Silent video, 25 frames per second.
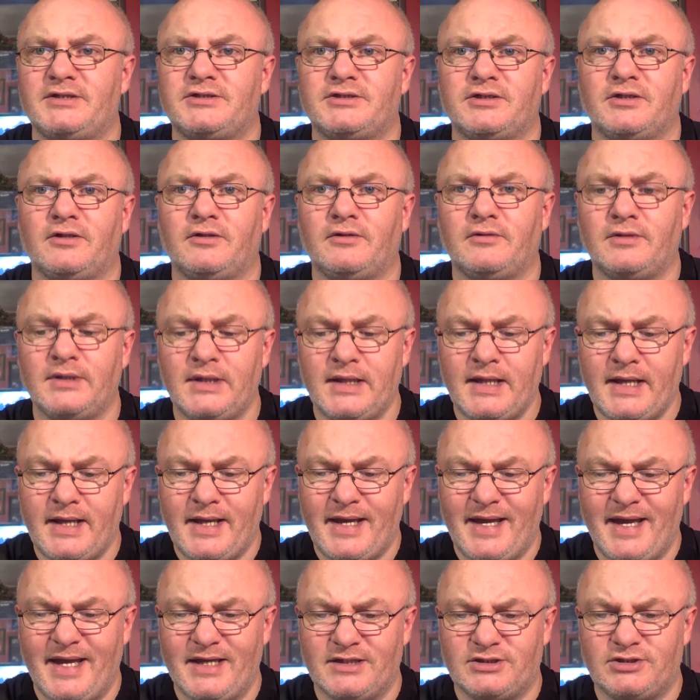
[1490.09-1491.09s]
so
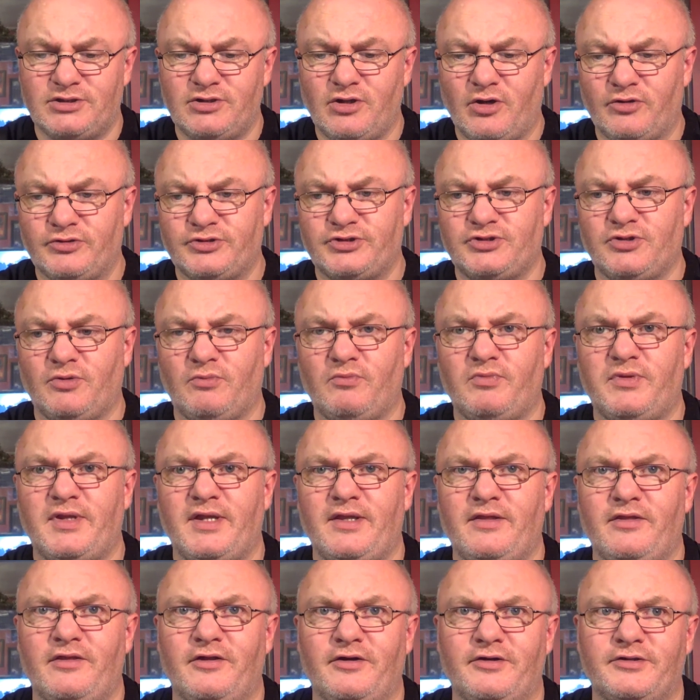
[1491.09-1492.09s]
it's not
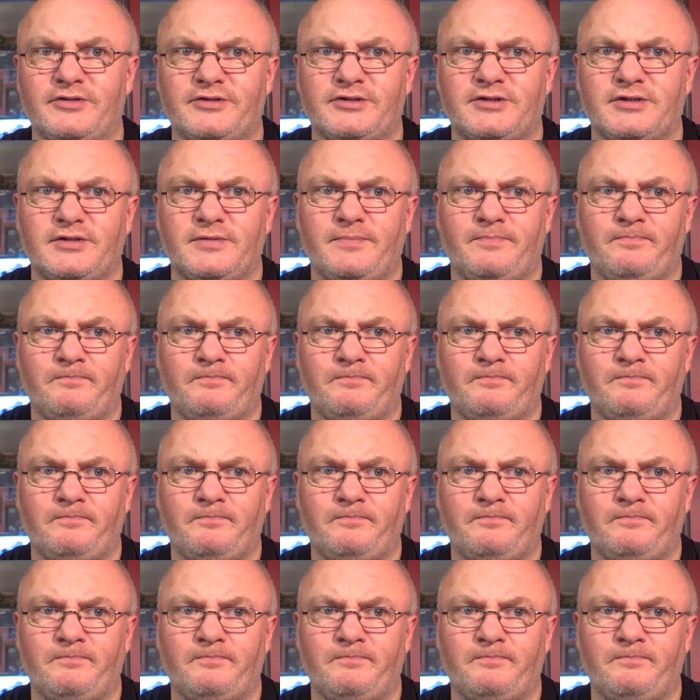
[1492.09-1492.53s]
something that